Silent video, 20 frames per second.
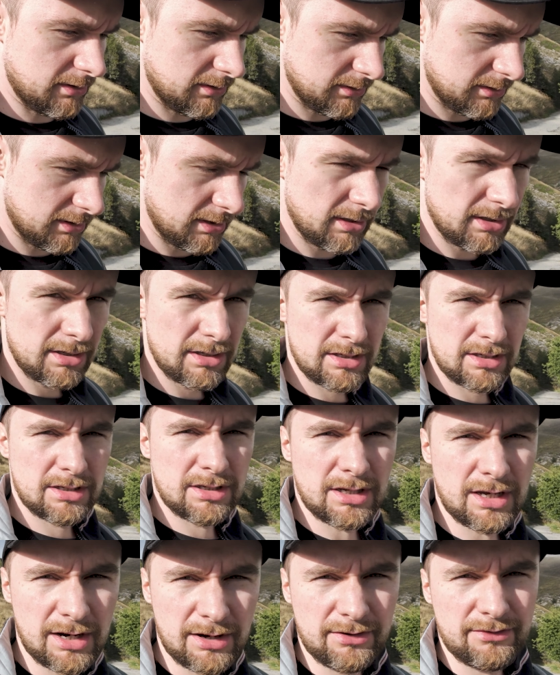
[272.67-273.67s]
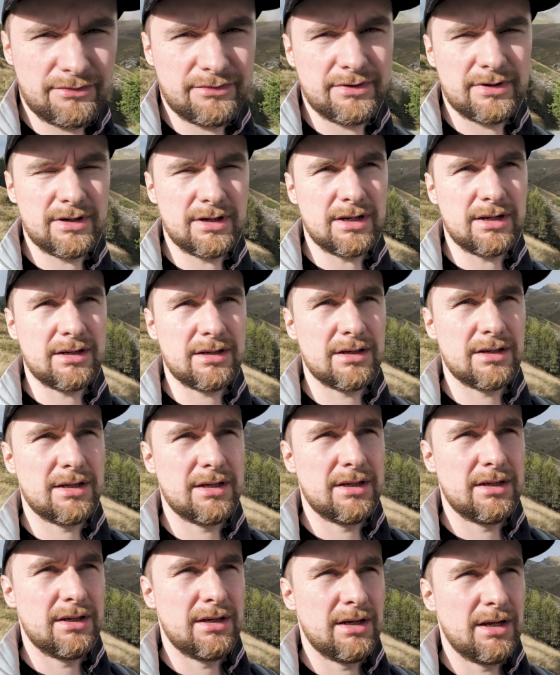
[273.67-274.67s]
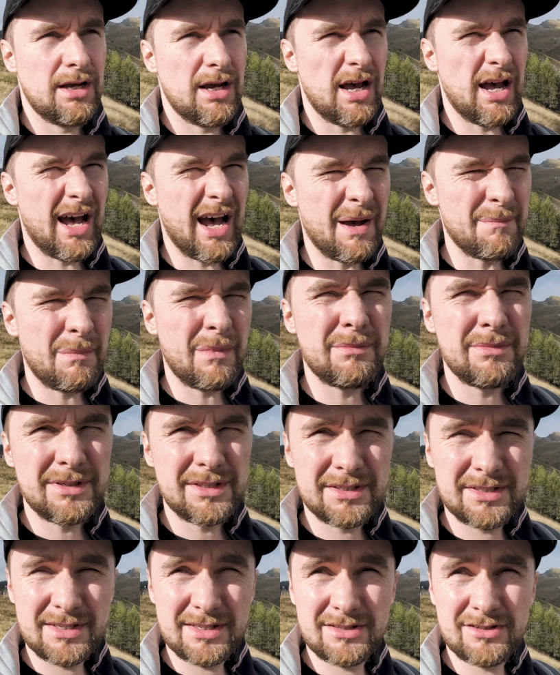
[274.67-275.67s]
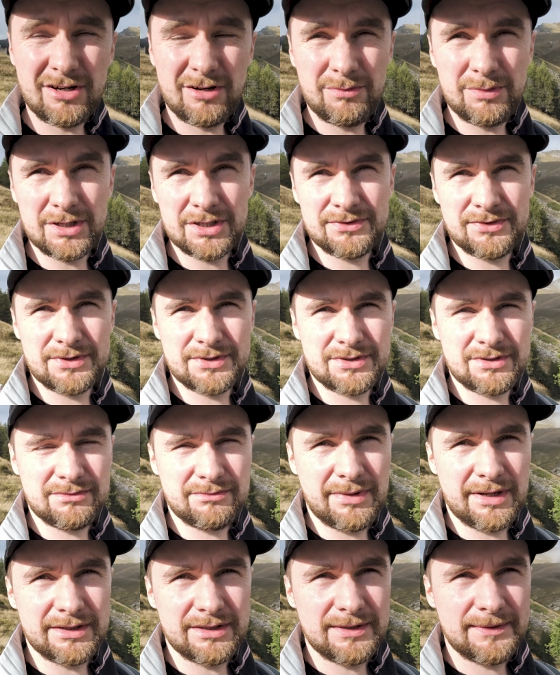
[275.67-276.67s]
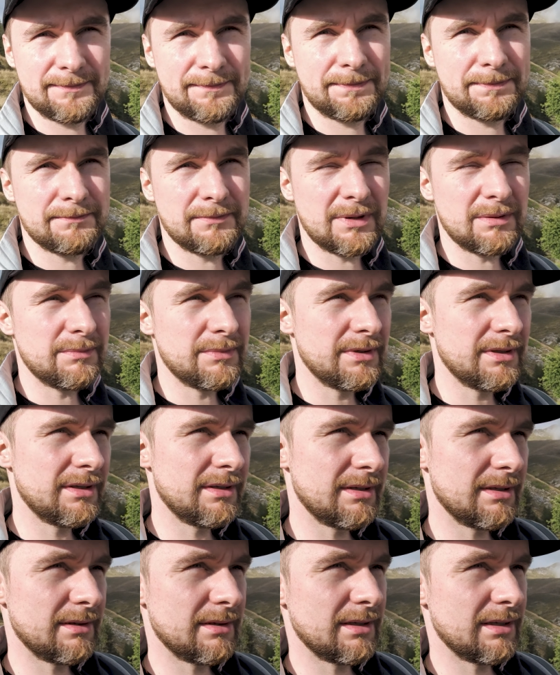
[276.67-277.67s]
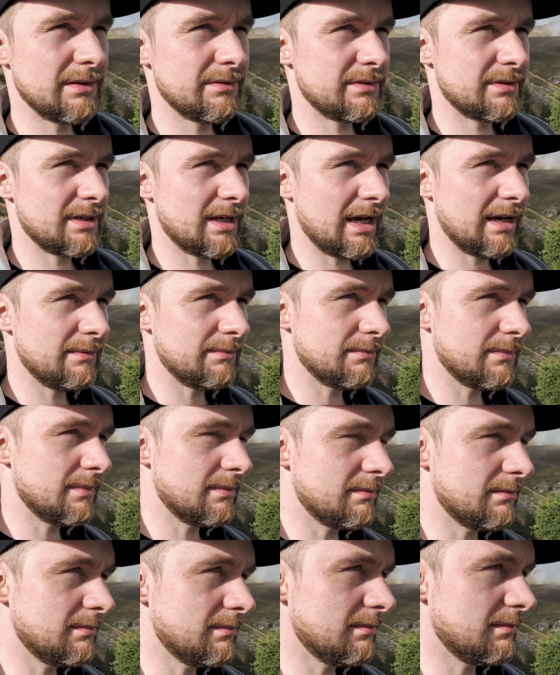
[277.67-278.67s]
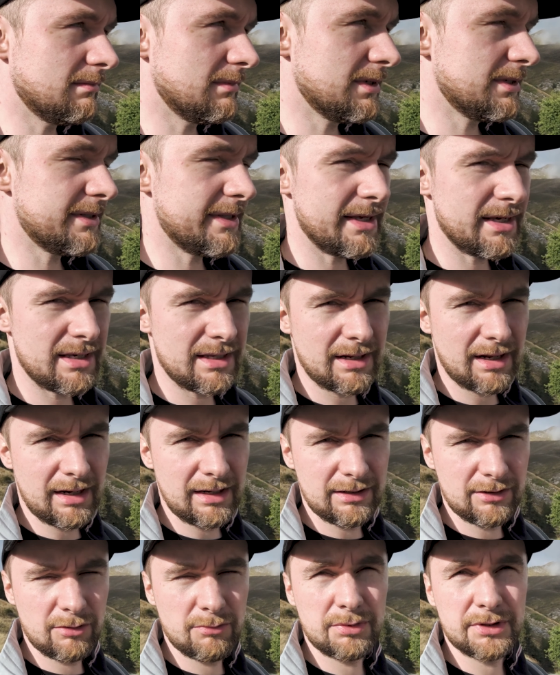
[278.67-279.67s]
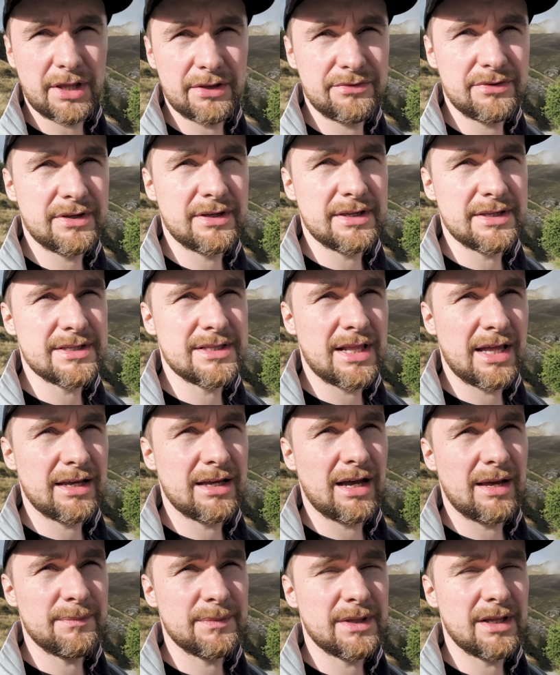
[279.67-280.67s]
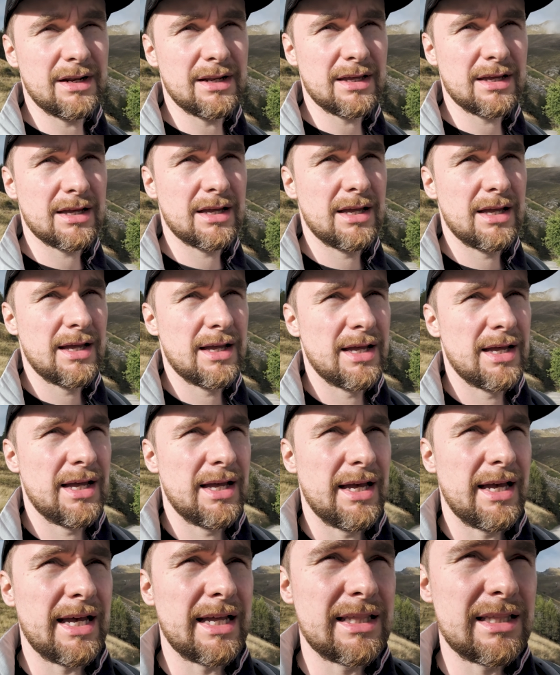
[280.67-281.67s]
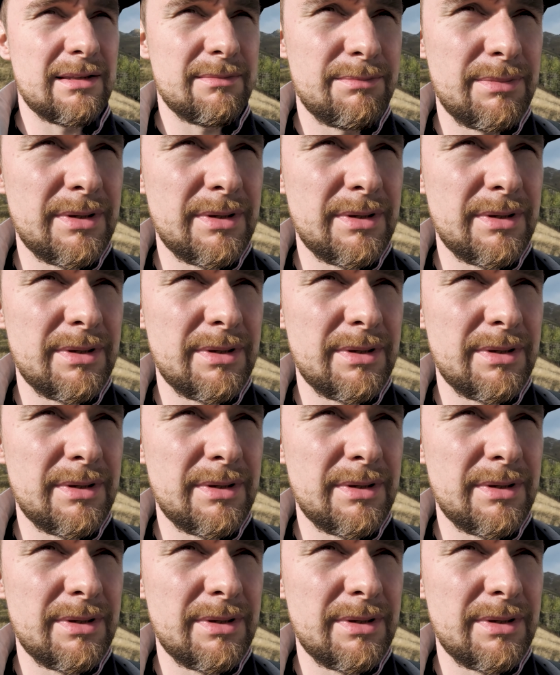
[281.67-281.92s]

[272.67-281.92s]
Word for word: on earth yeah maybe this is complex for somebody maybe even i'm mistaking a little, but I think it's like I'm telling. And the